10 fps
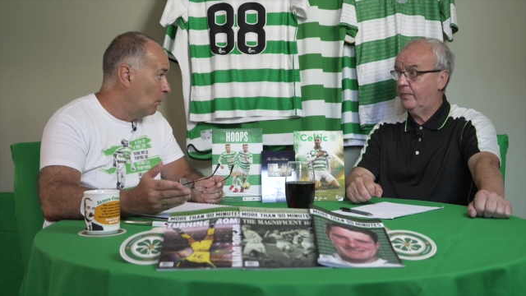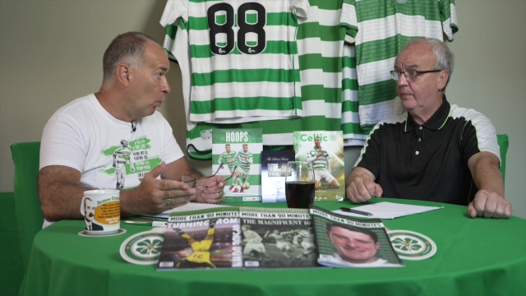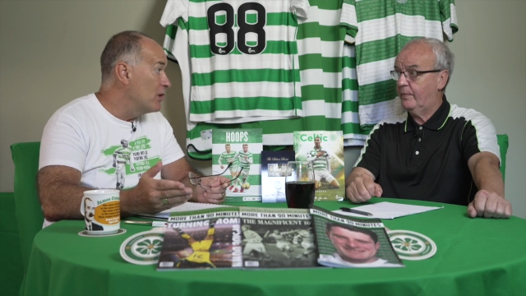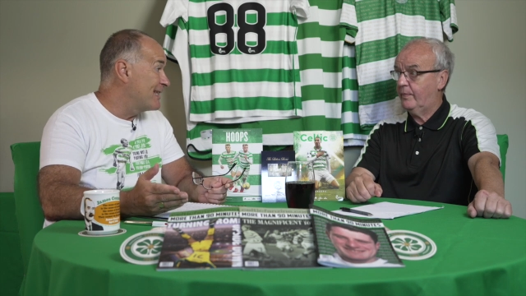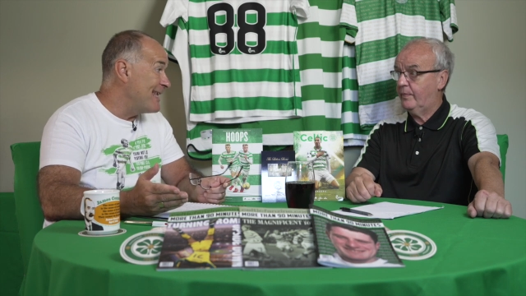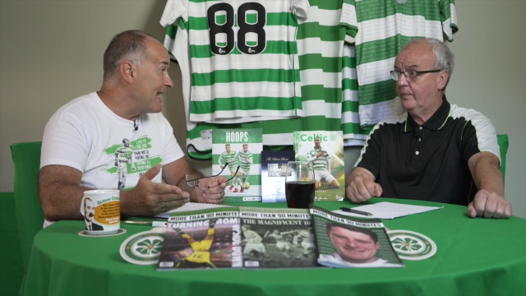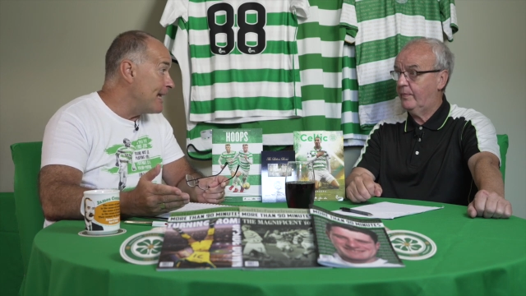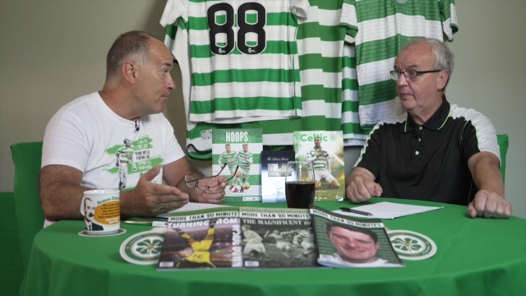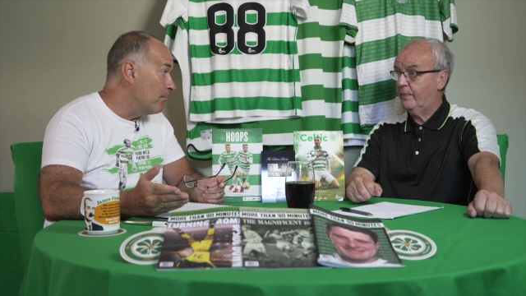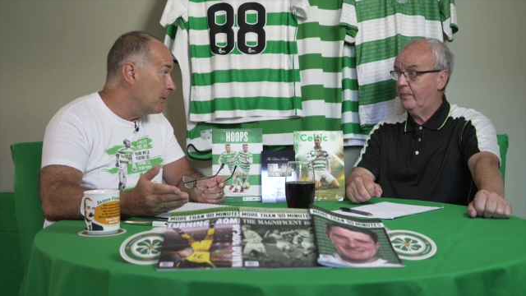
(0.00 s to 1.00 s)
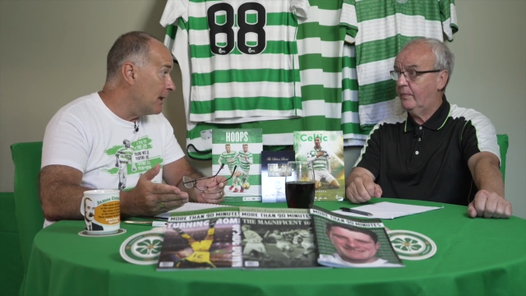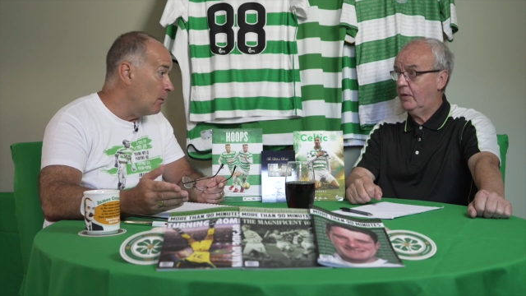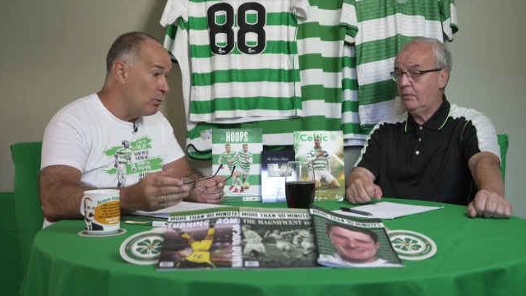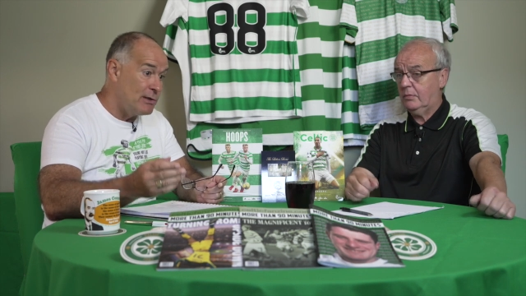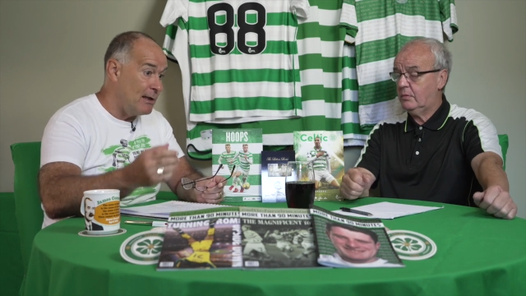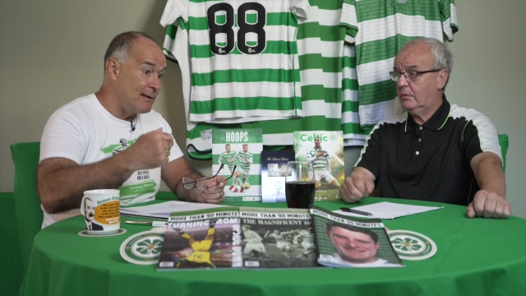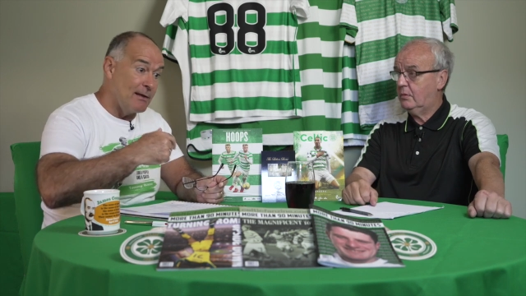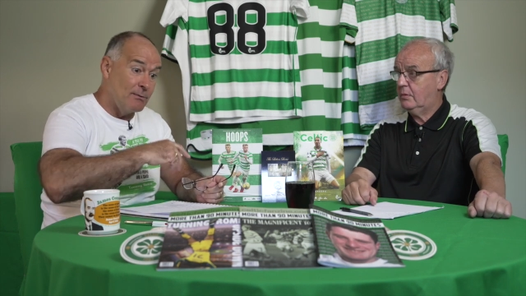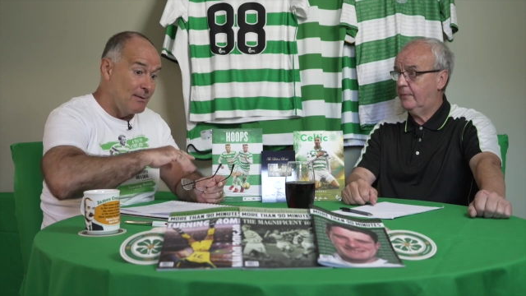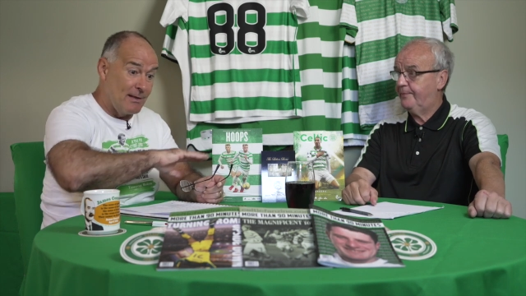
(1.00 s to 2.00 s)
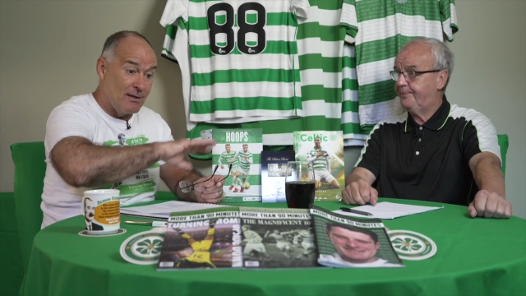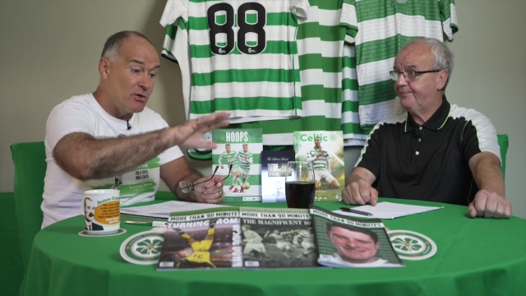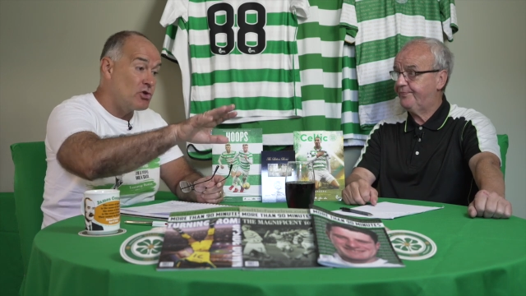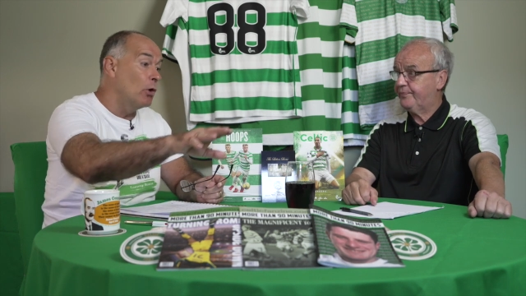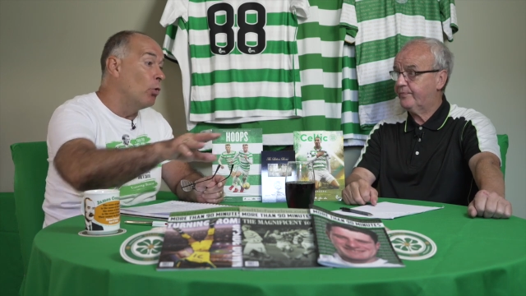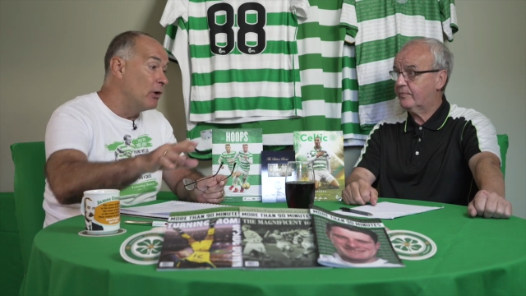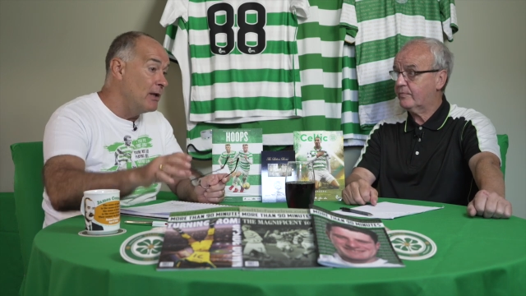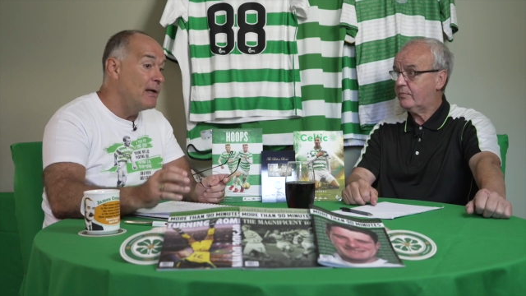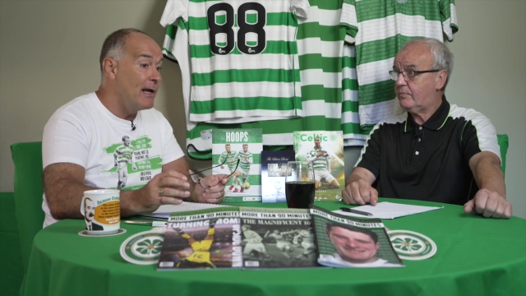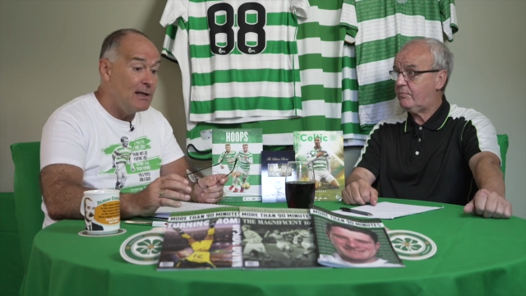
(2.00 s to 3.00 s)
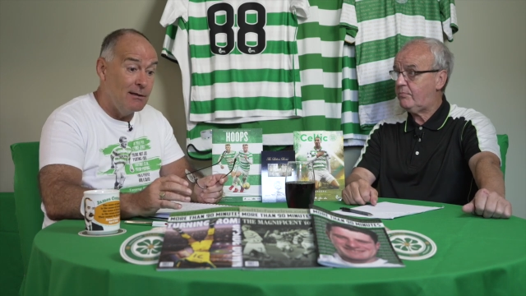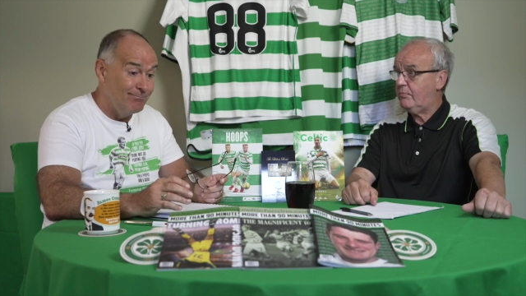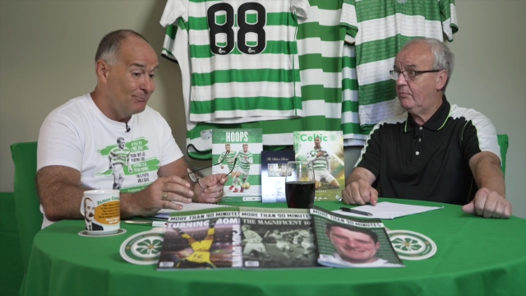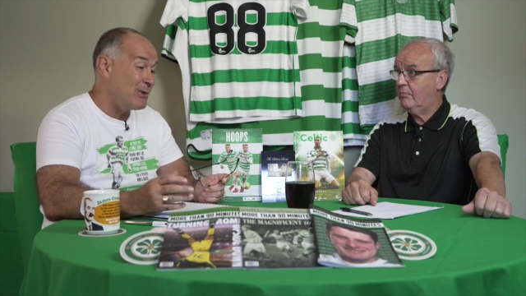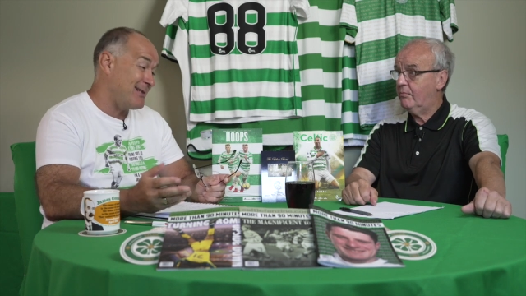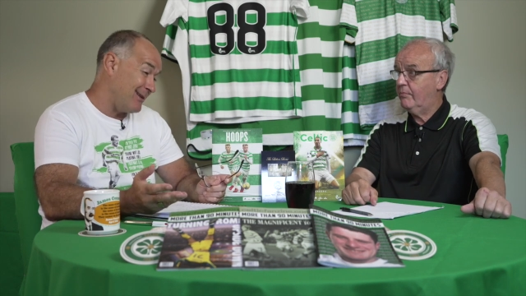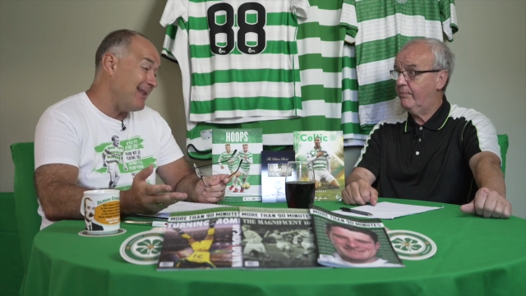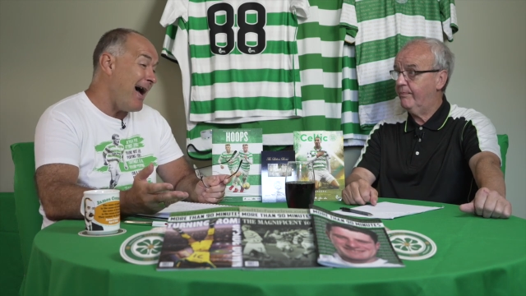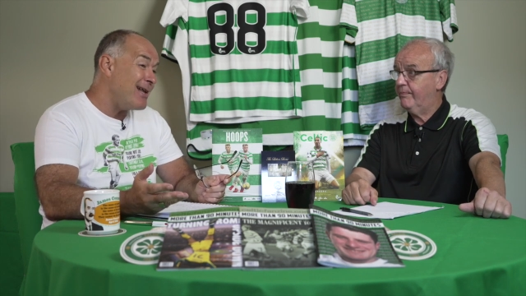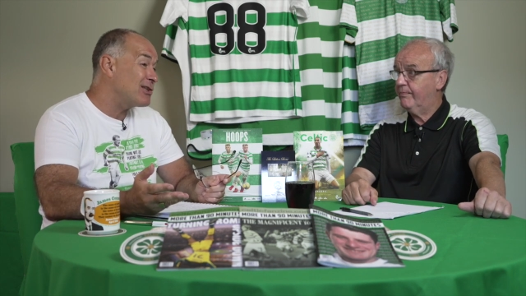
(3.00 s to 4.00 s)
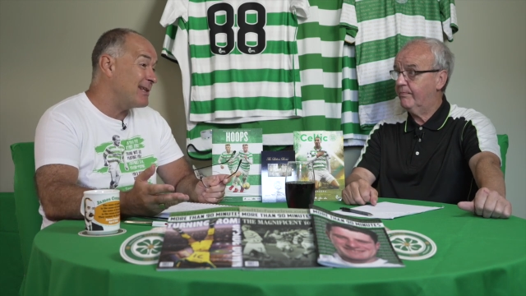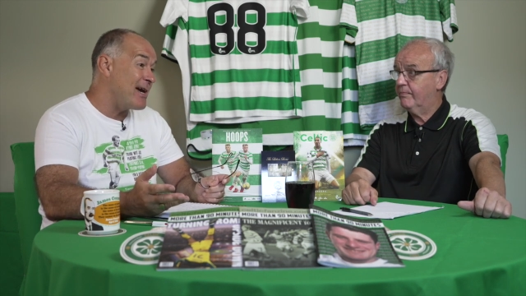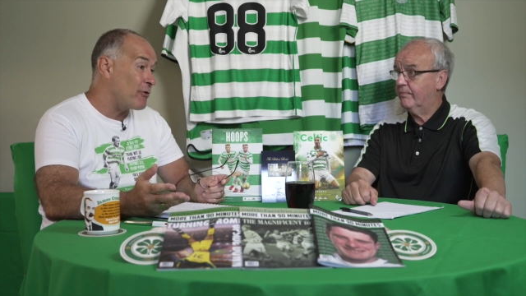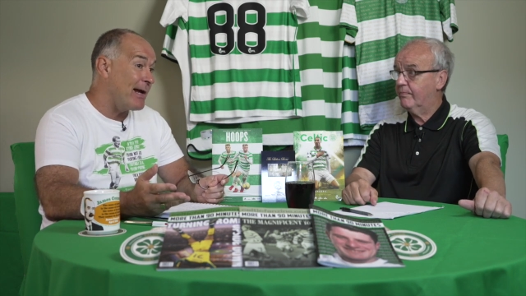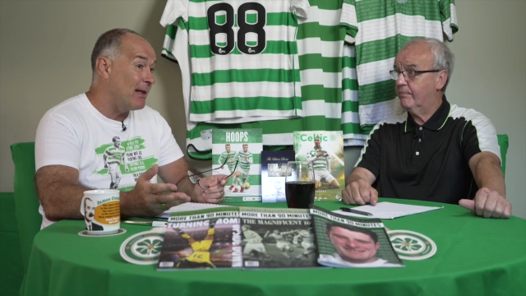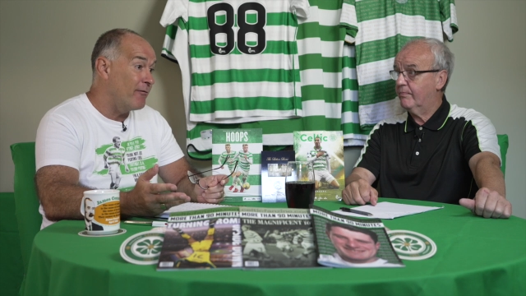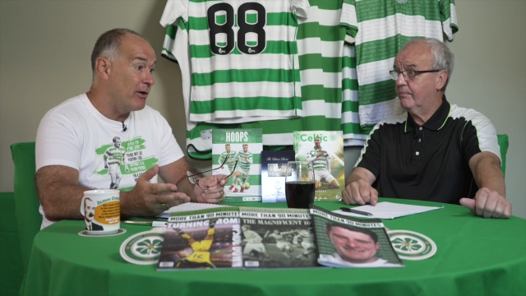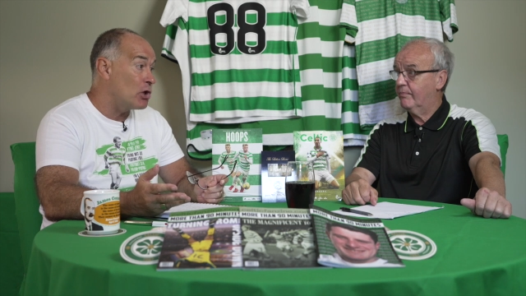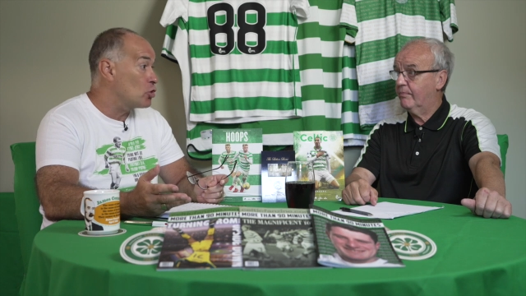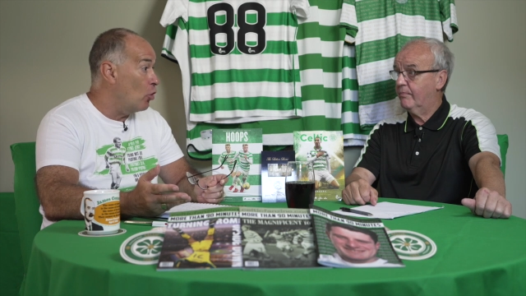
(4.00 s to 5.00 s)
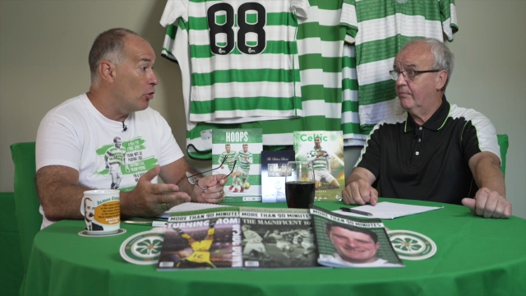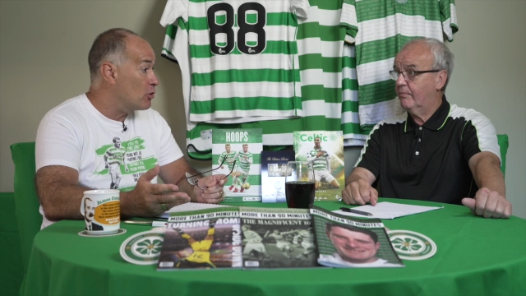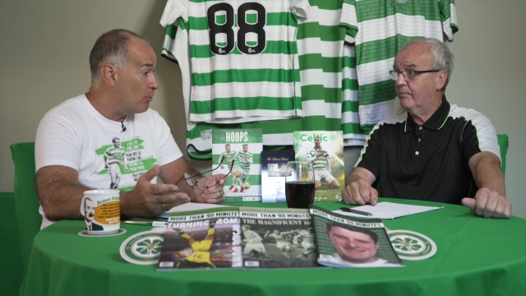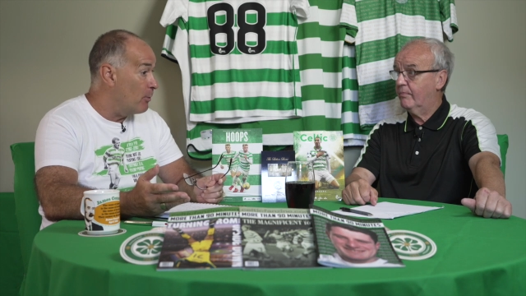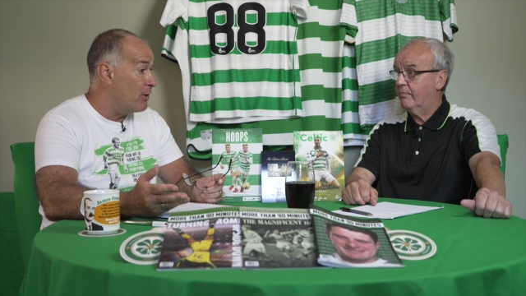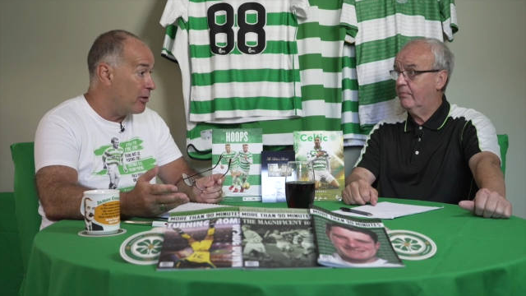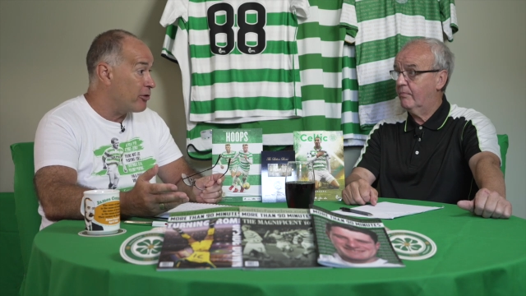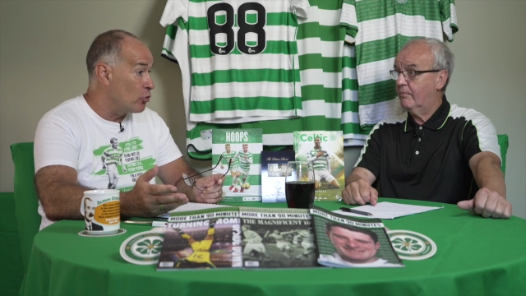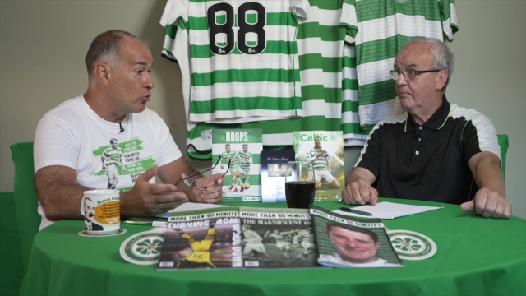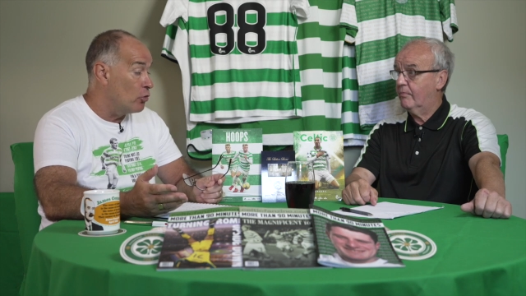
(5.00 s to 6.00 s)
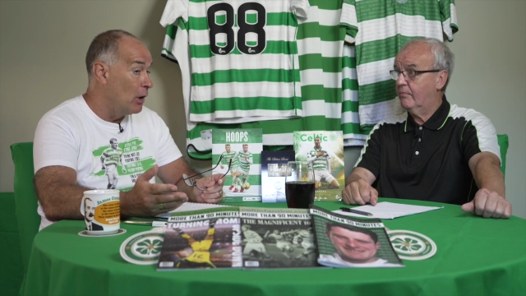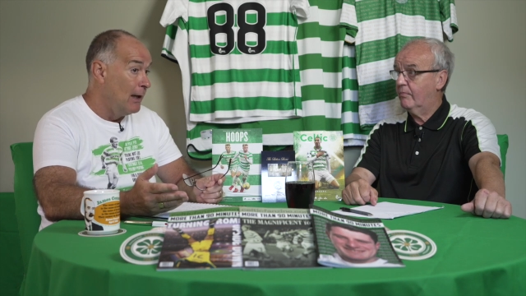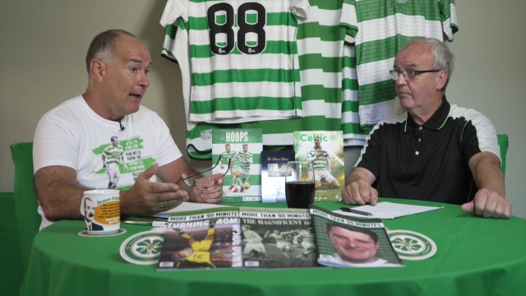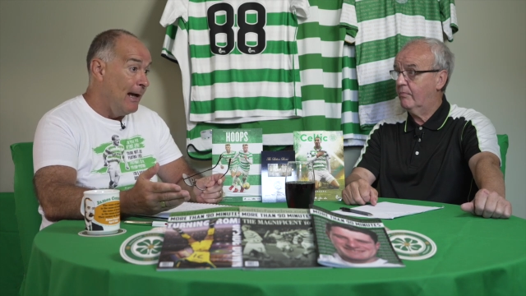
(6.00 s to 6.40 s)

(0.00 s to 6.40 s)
Speaker 1: was the aim, right? Was the, the, the result on the night was largely irrelevant as long as we went through.